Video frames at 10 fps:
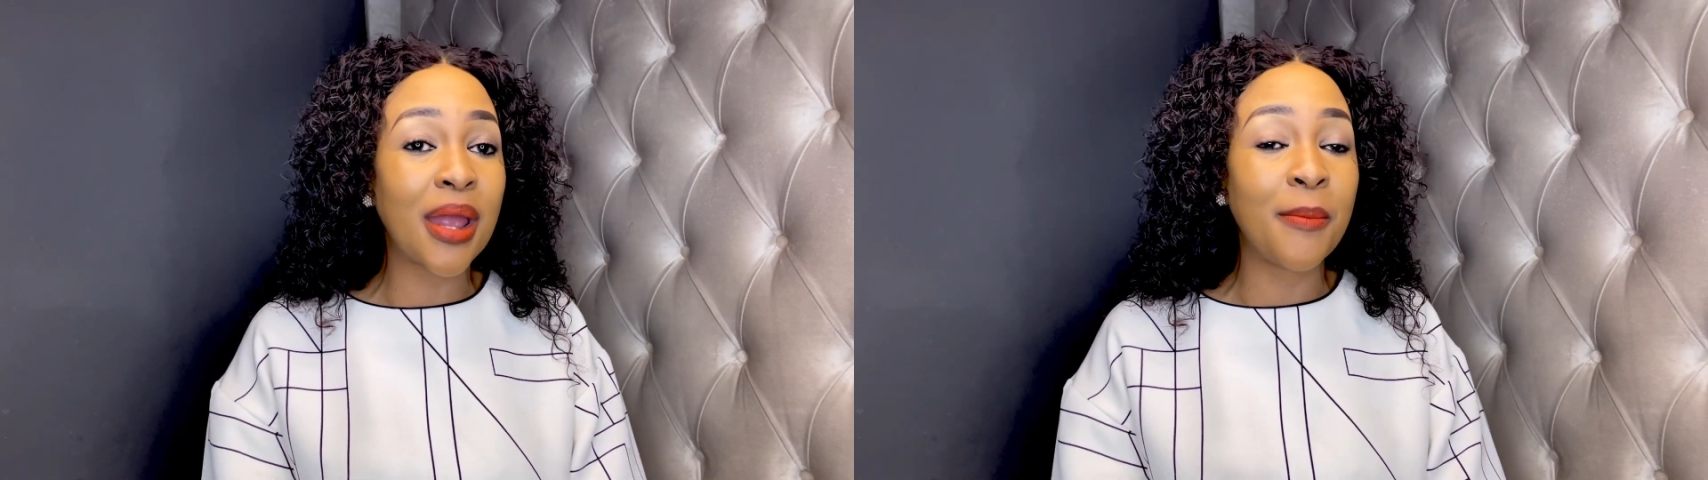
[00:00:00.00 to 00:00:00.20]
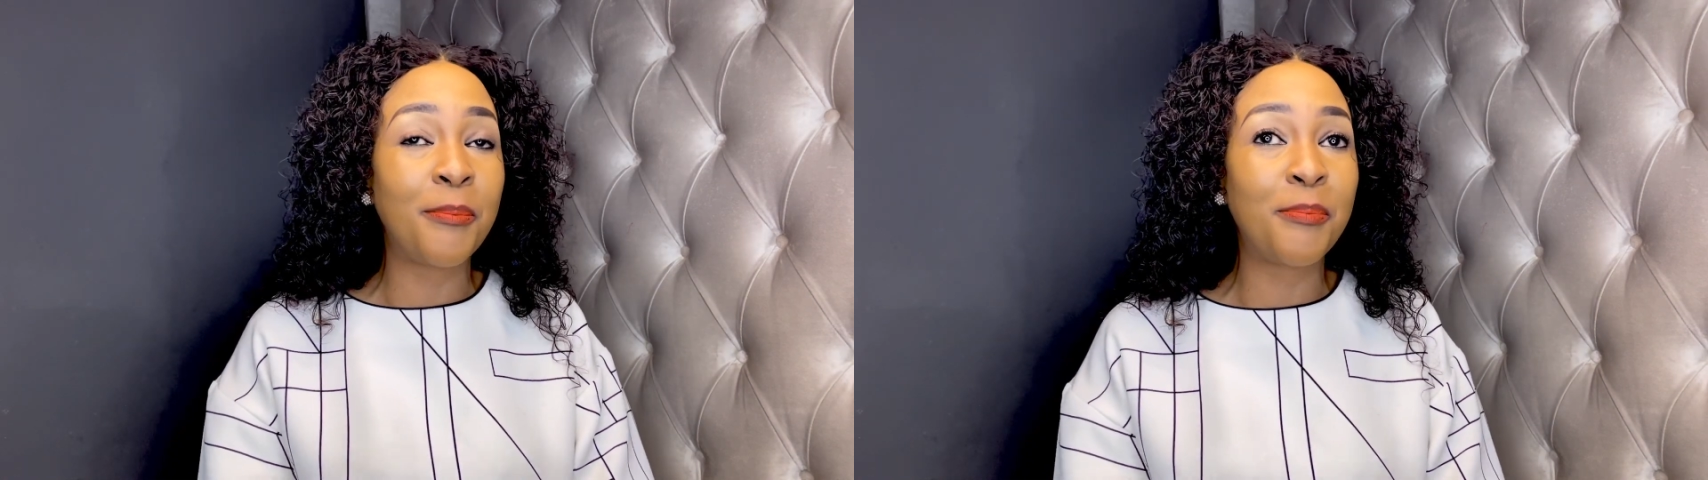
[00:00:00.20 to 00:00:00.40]

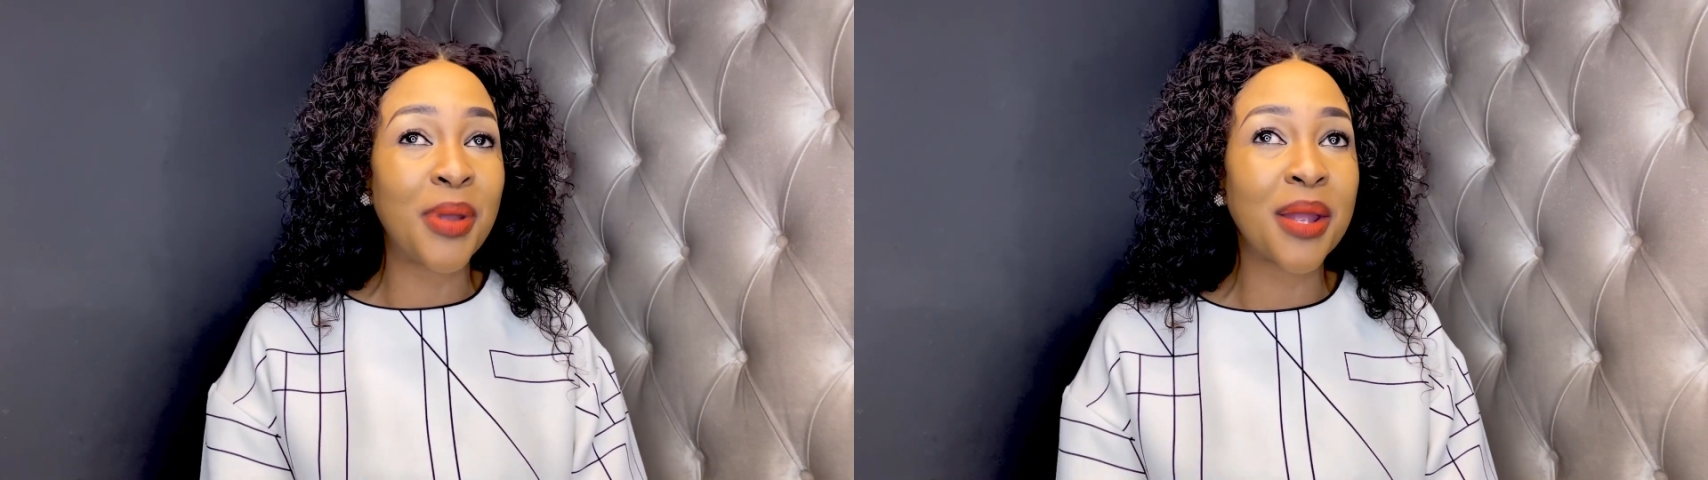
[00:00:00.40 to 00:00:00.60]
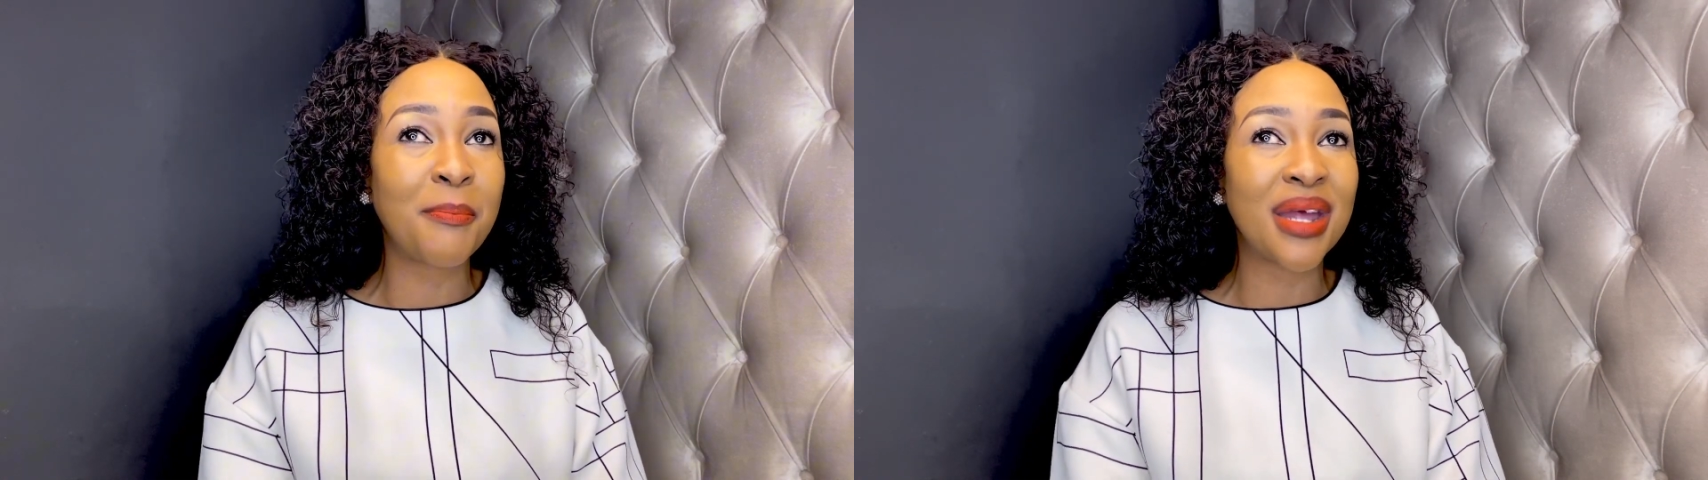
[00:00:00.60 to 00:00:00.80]

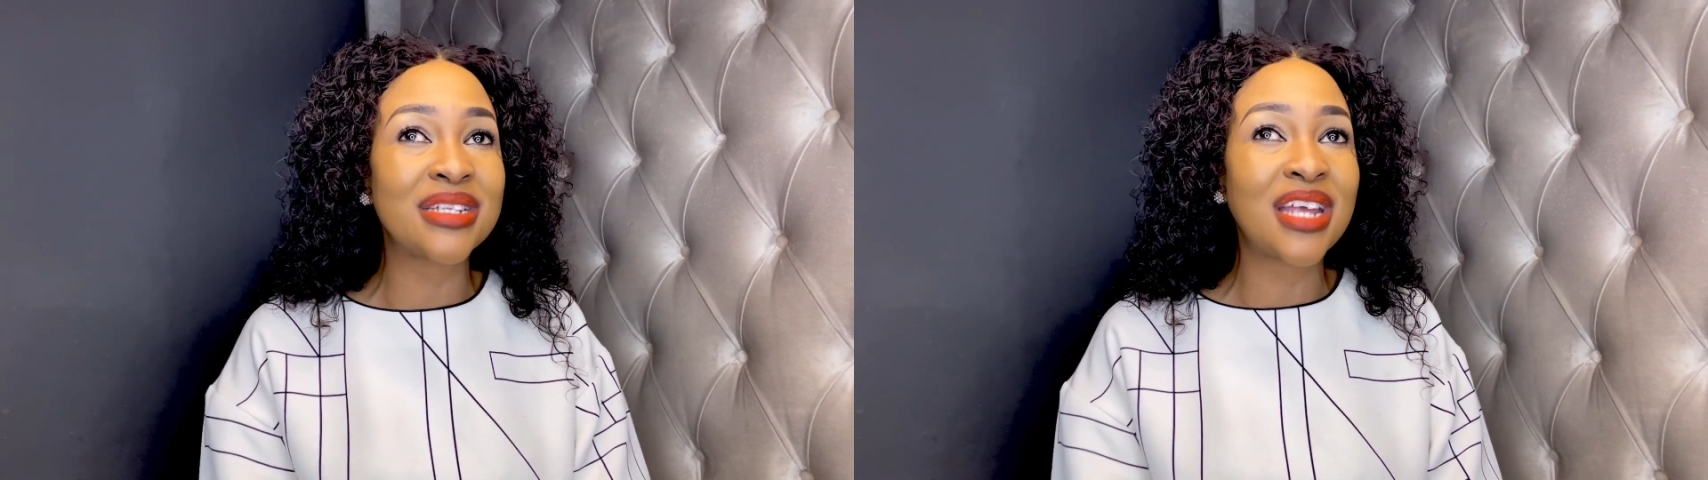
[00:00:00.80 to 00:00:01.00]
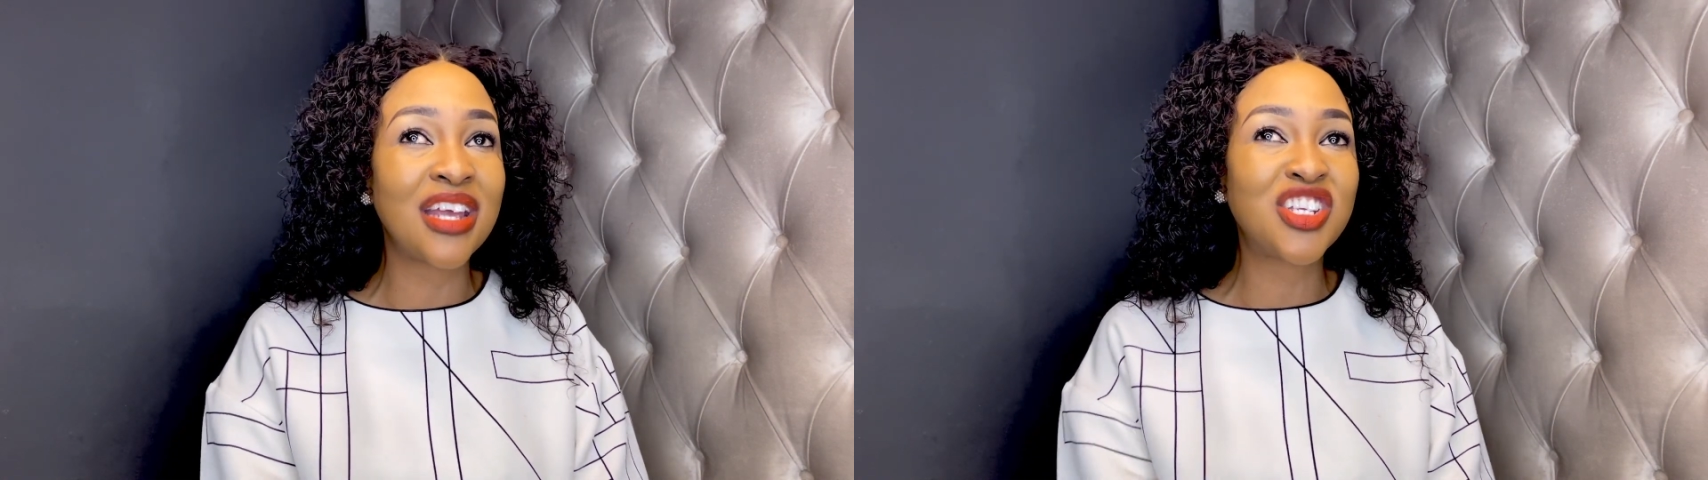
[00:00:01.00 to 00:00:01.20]

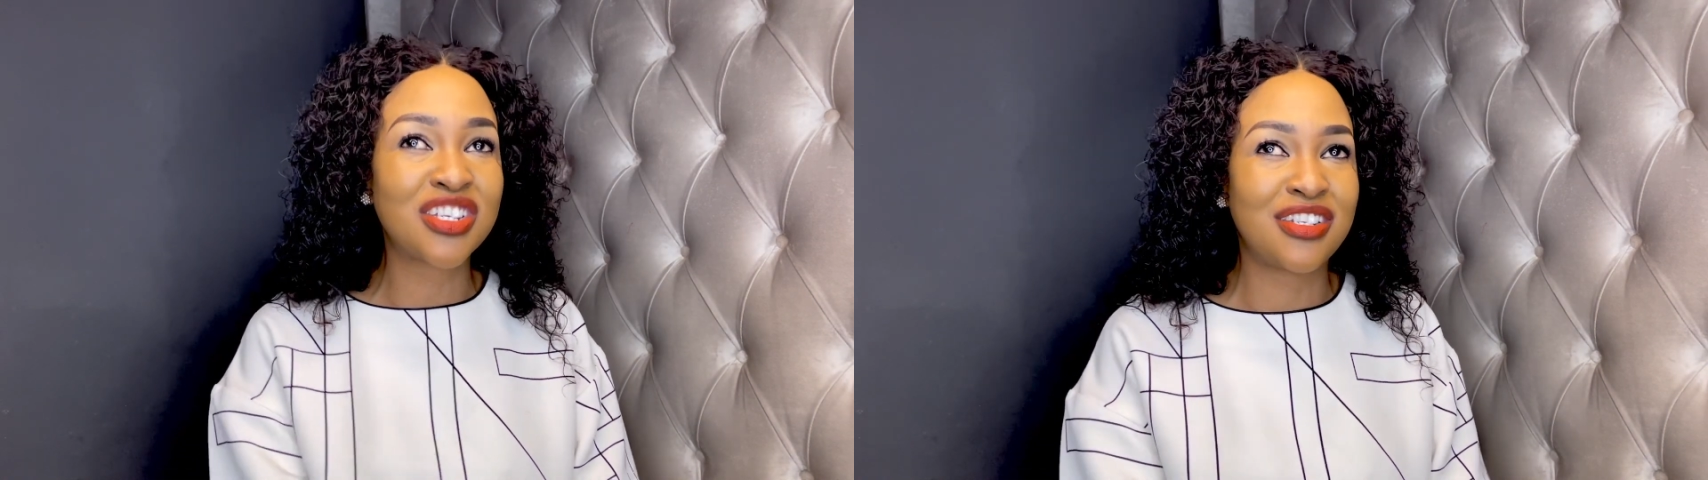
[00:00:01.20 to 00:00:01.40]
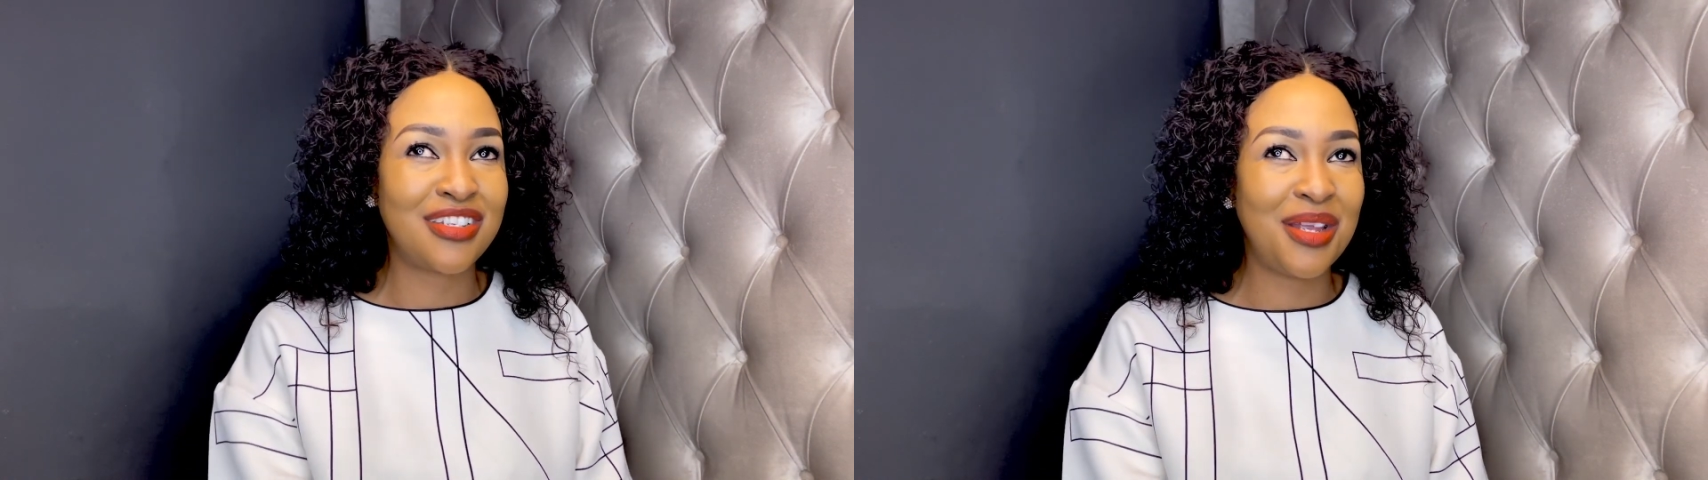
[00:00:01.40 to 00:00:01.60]

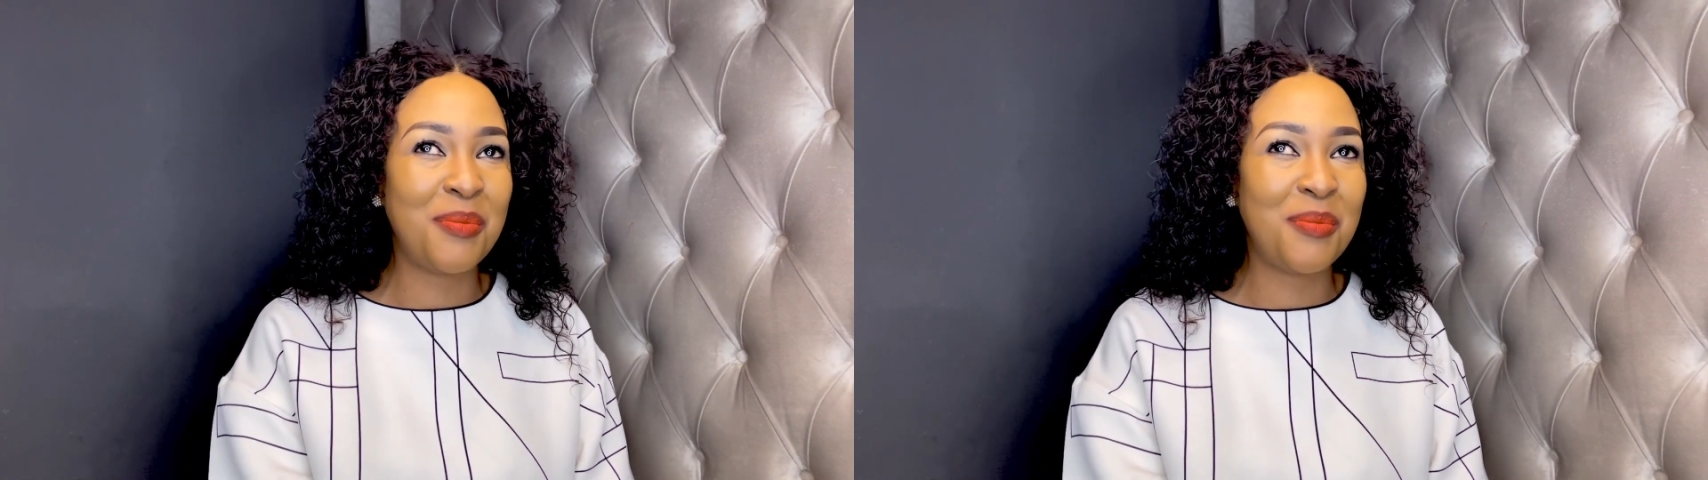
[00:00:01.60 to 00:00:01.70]
Impigmentation.